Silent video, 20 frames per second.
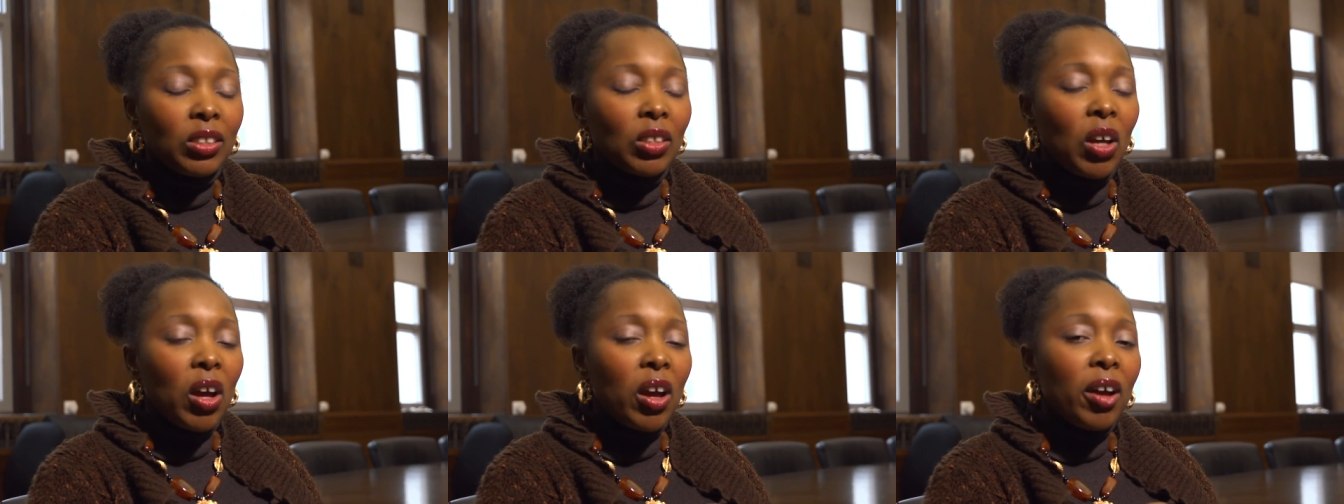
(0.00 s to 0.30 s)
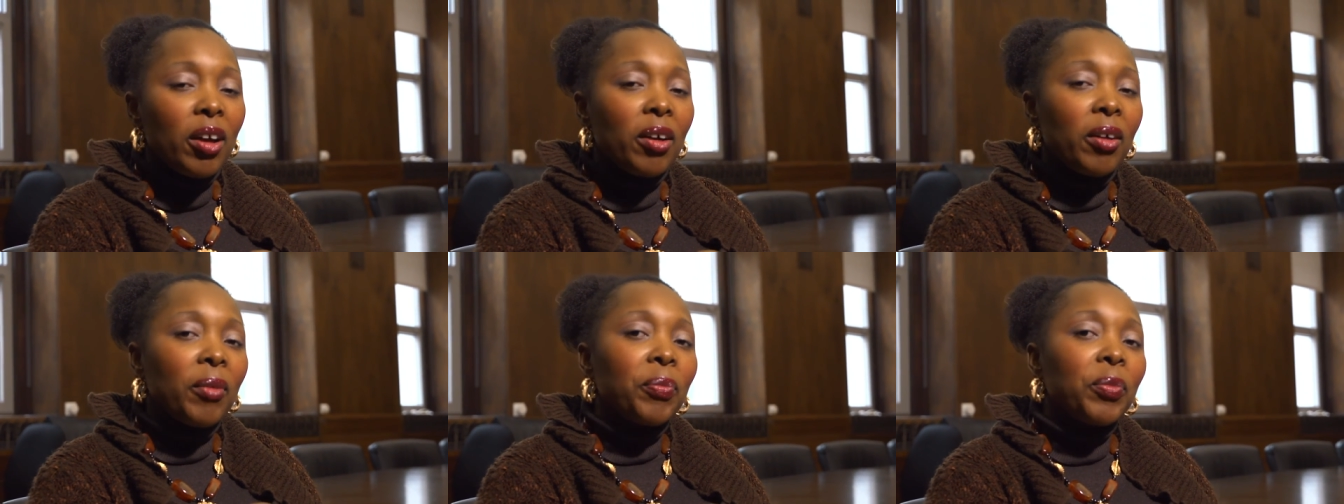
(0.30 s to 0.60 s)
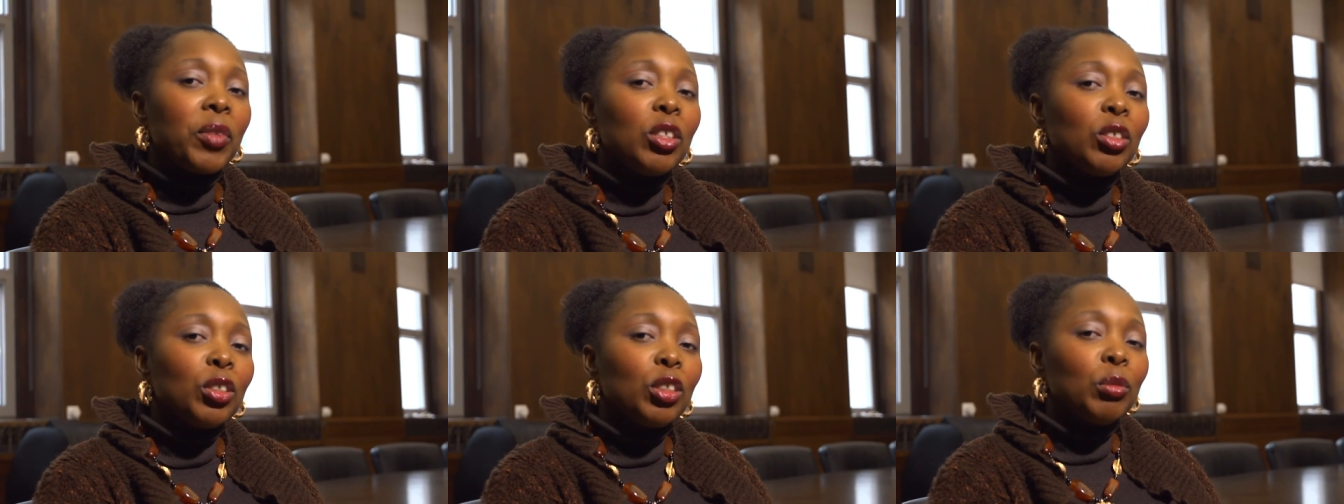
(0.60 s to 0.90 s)

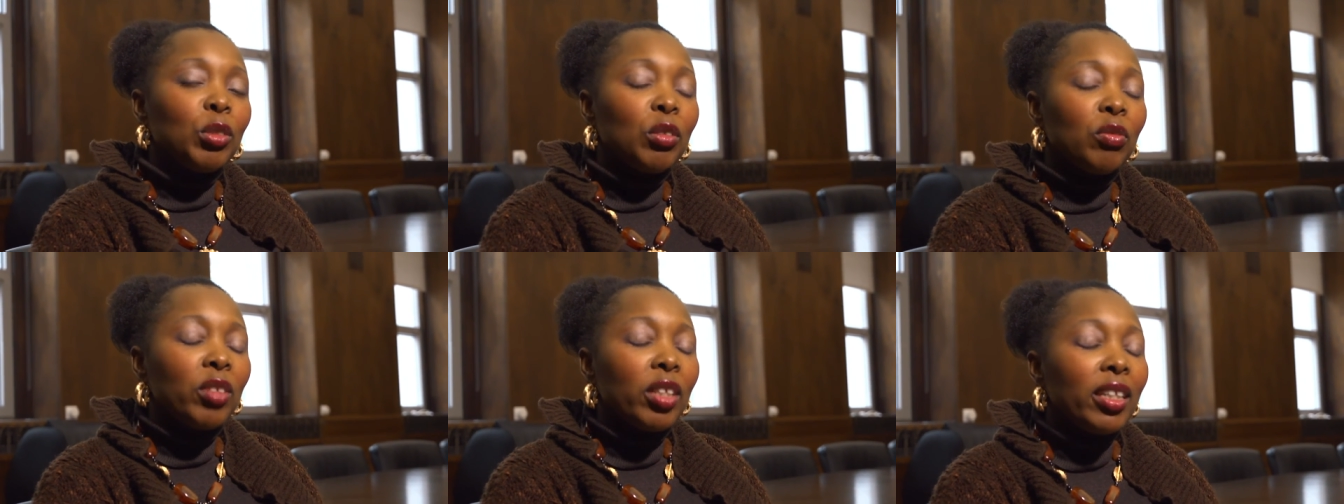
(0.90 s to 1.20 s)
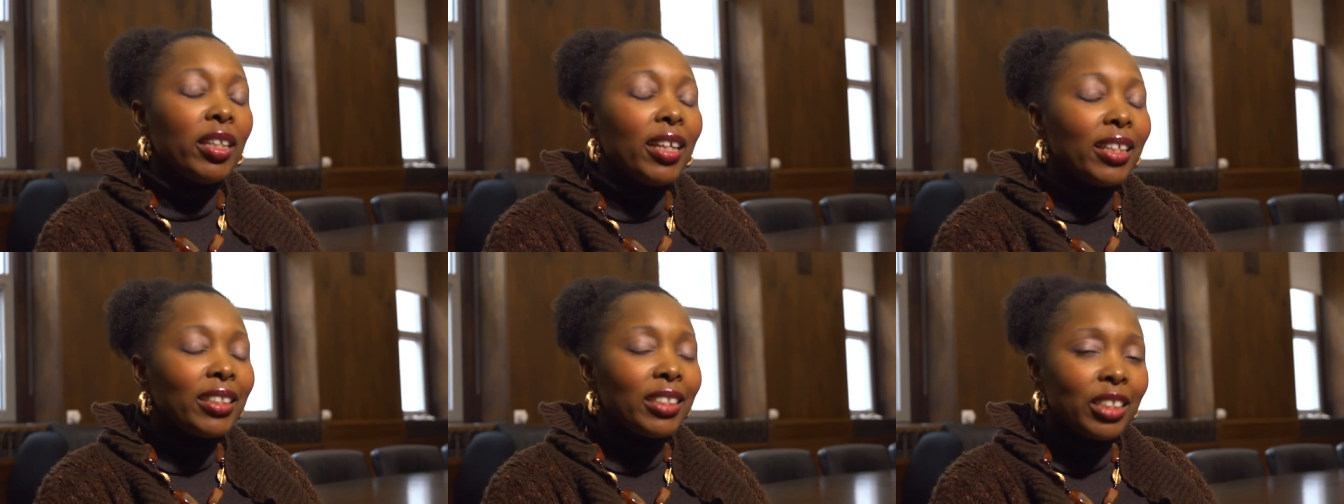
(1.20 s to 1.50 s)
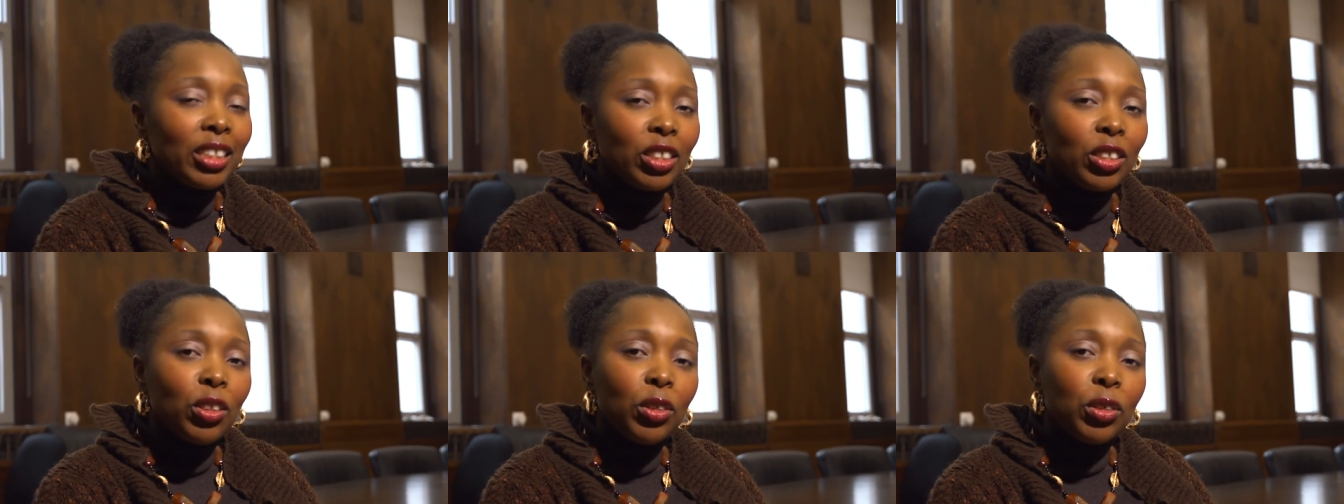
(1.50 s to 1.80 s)
in terms of the
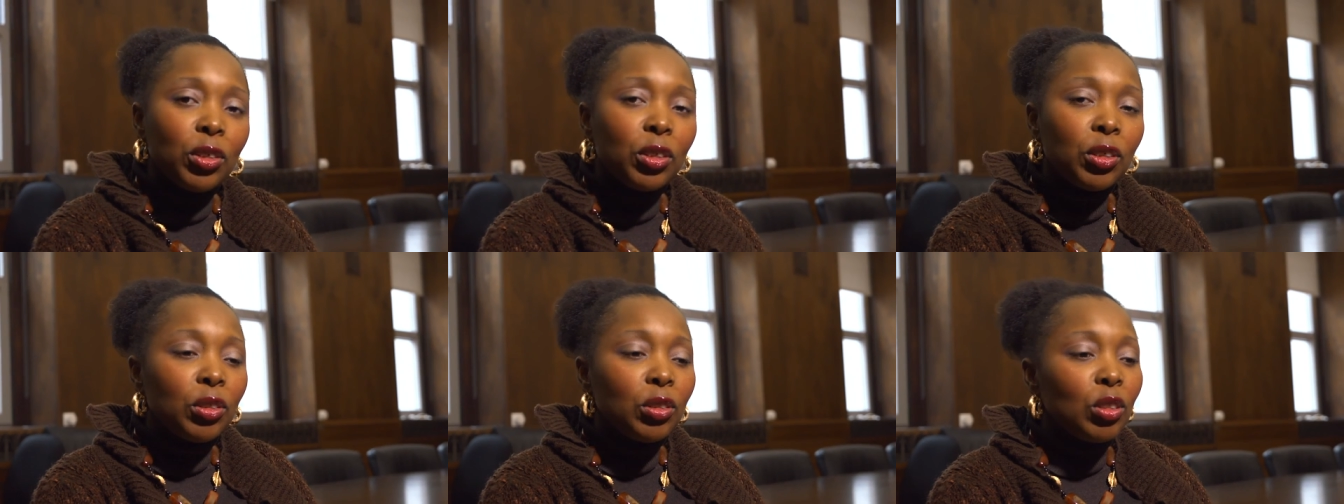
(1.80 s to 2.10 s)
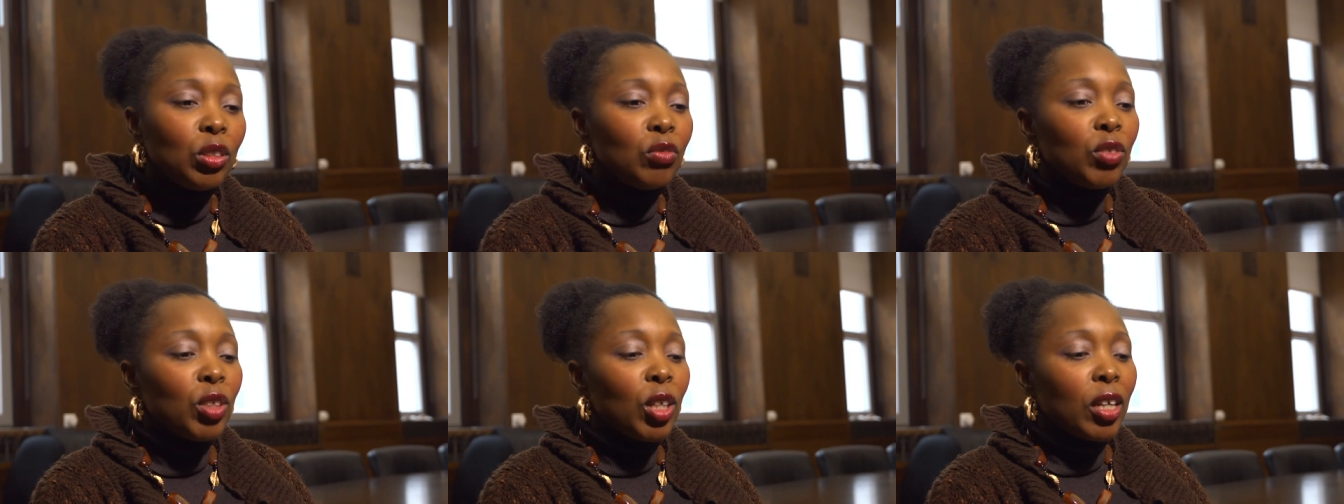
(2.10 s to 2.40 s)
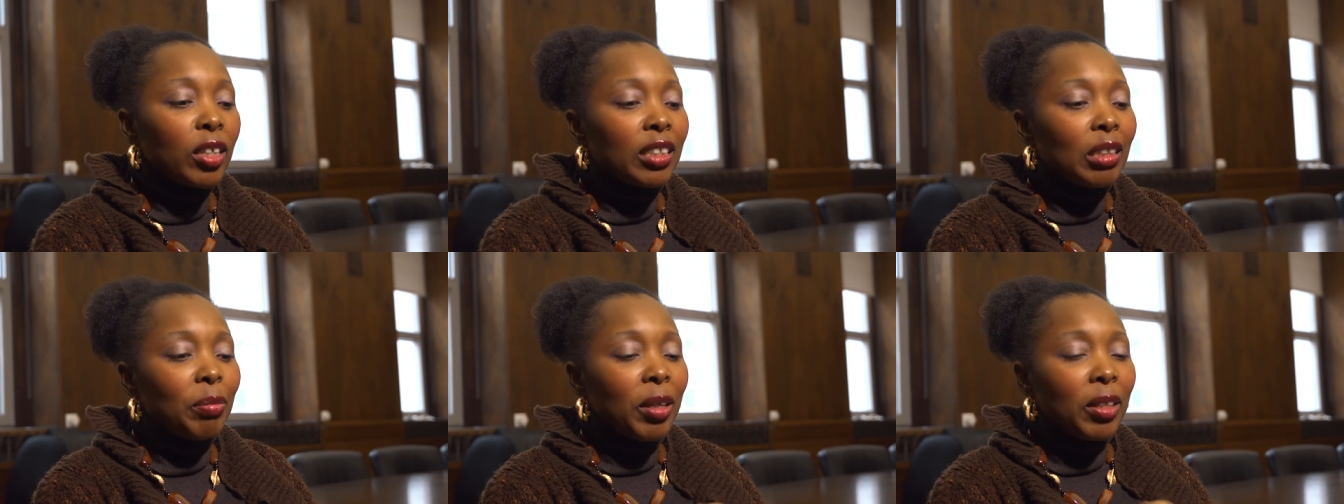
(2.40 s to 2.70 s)
lessons learned, you've
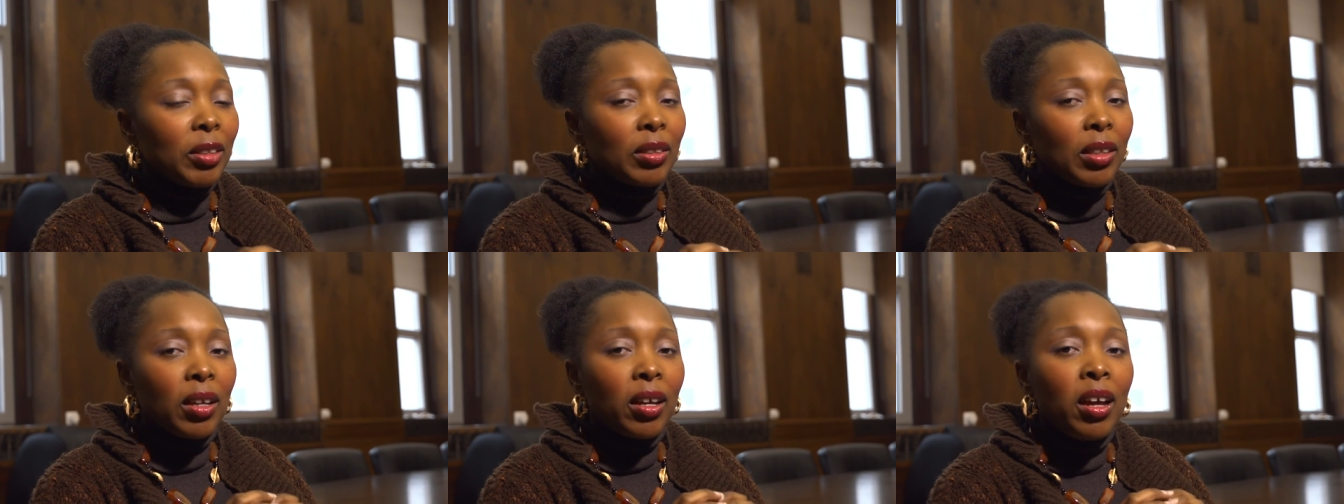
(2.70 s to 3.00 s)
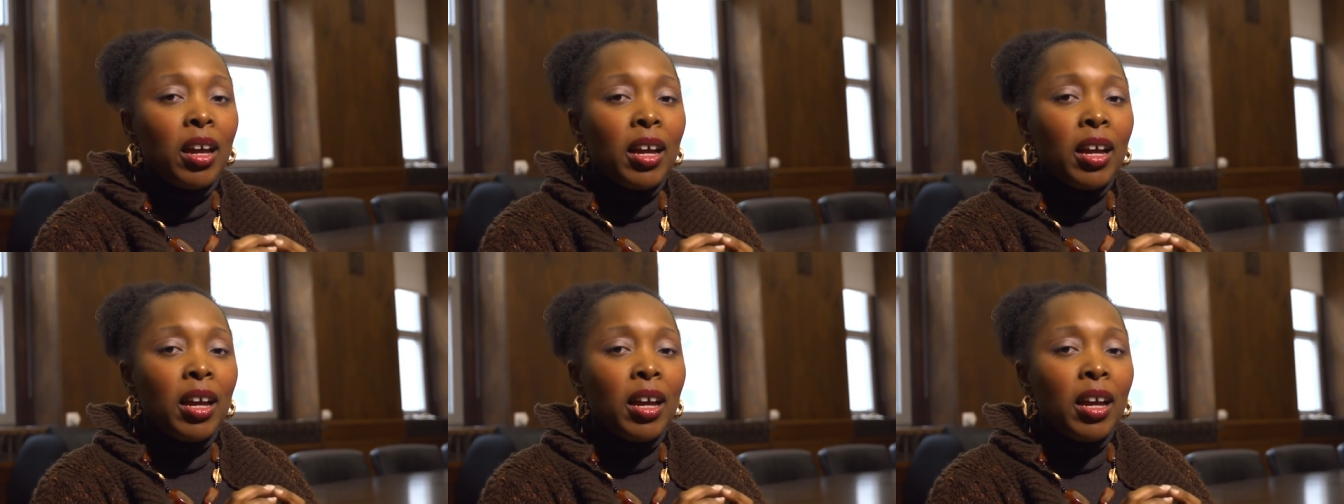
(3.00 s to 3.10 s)
talked about the